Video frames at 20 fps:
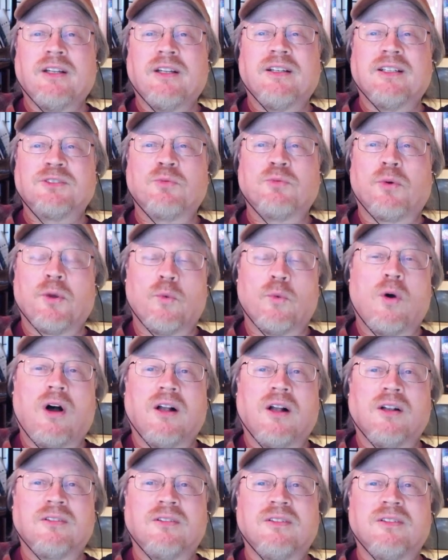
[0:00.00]
is what we
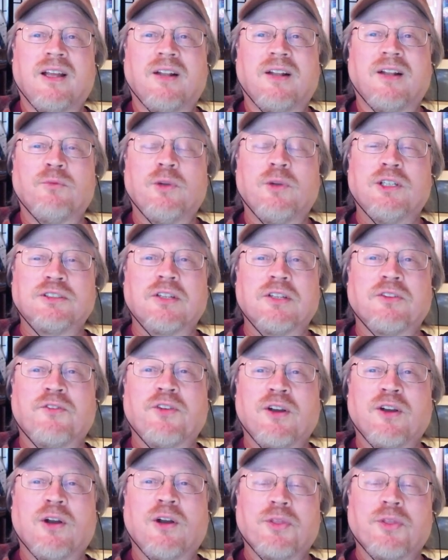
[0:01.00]
want, and we just have to
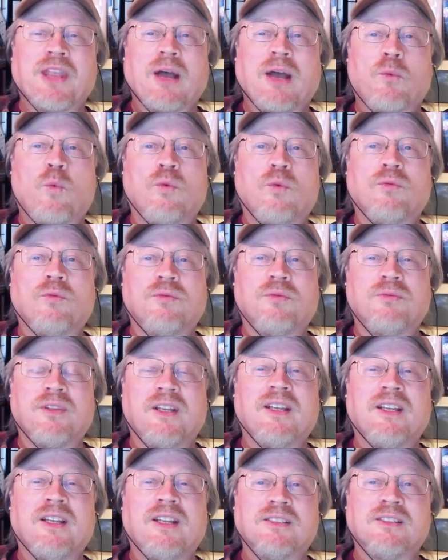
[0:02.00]
figure out what that
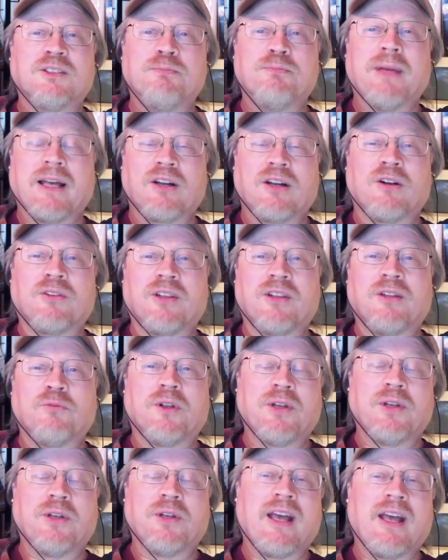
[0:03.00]
is better than
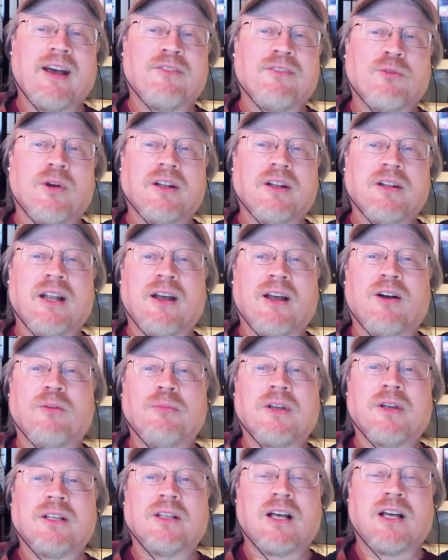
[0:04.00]
we have right now
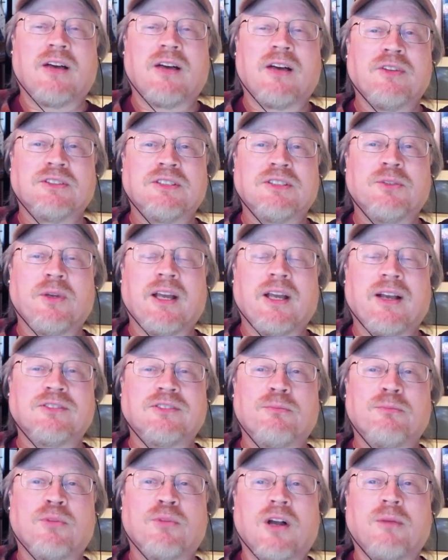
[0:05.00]
because obviously we have
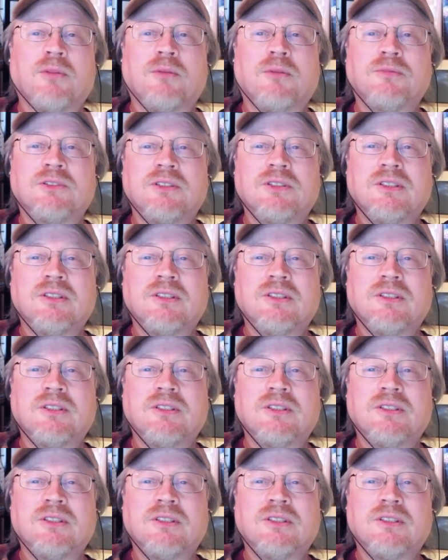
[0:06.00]
some problems.